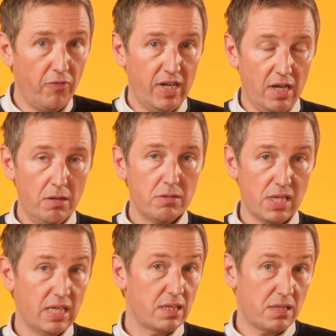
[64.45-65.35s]
videos
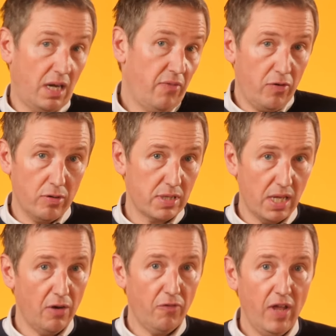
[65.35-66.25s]
and decide for
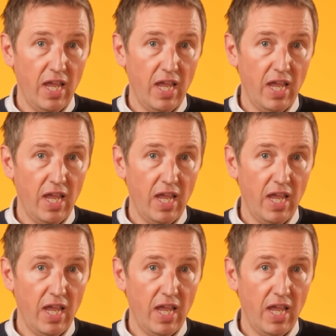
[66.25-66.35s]
yourself